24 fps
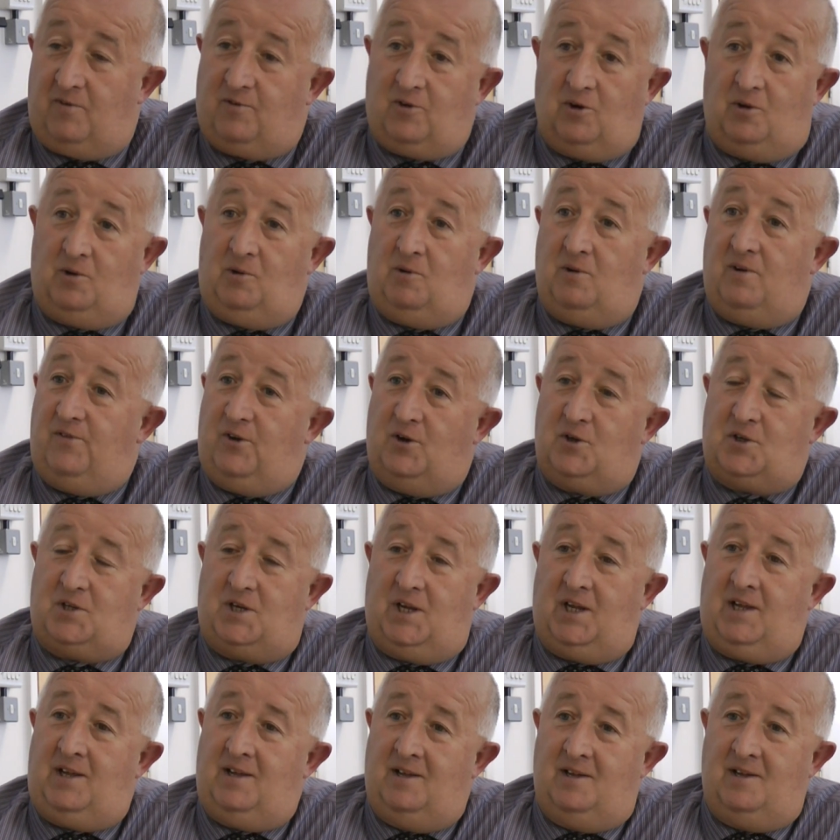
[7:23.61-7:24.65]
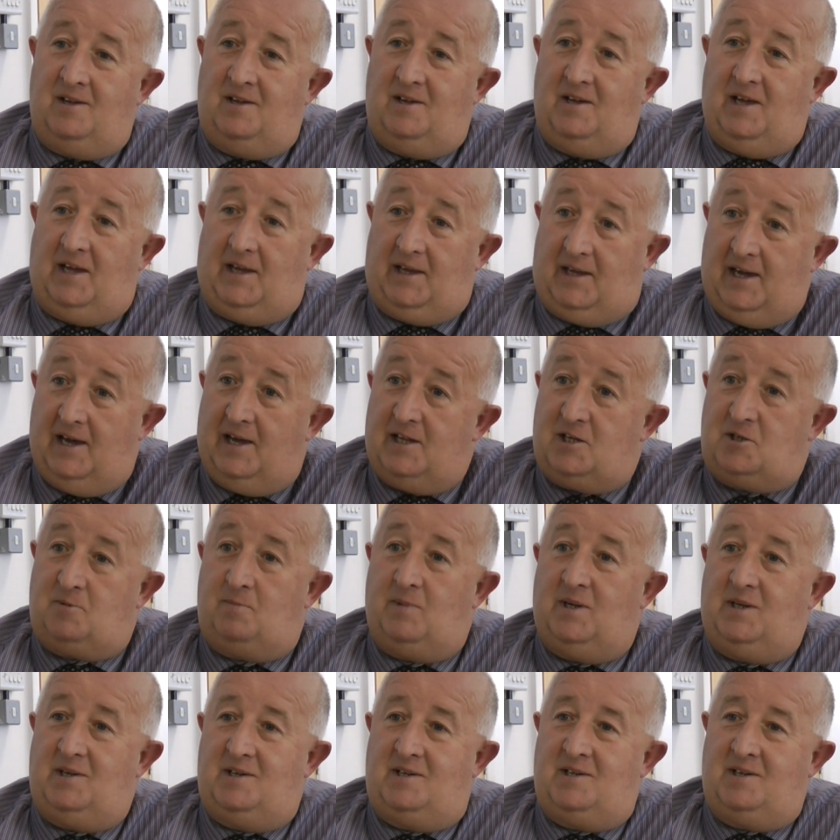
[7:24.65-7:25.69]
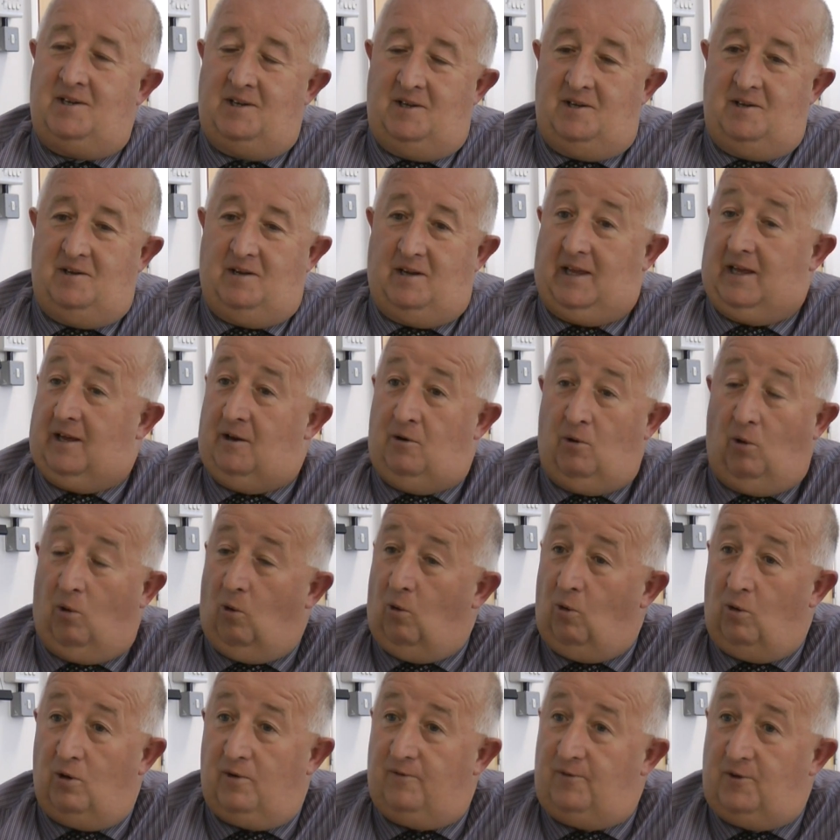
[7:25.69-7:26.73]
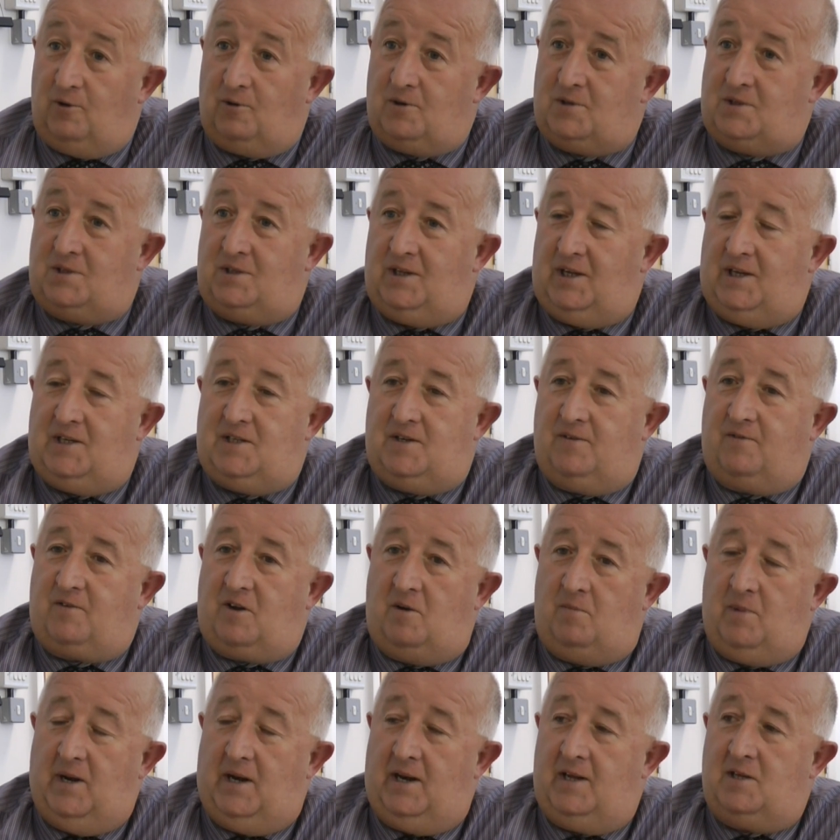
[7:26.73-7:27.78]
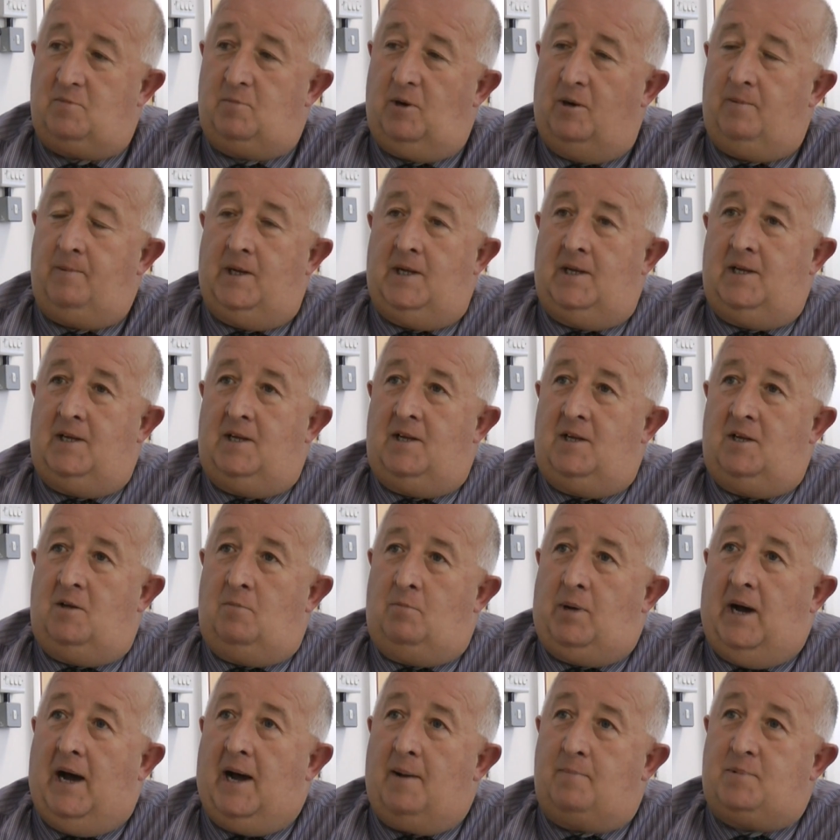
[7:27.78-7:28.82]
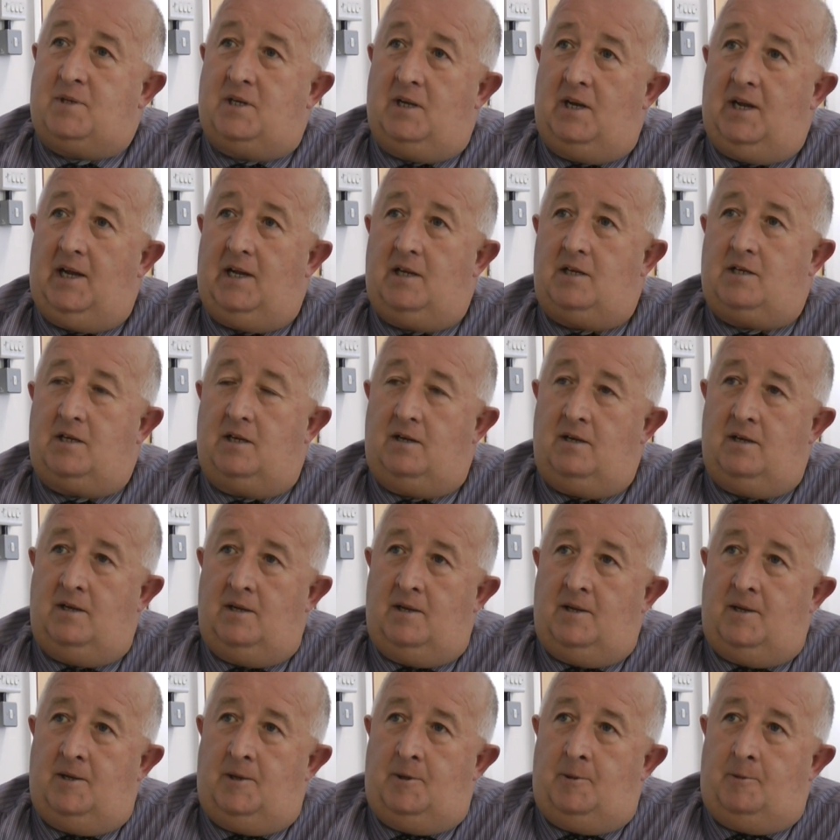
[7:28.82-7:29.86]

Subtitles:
We've got university engagement, I think, in all of those ESIF committees, but perhaps a need to,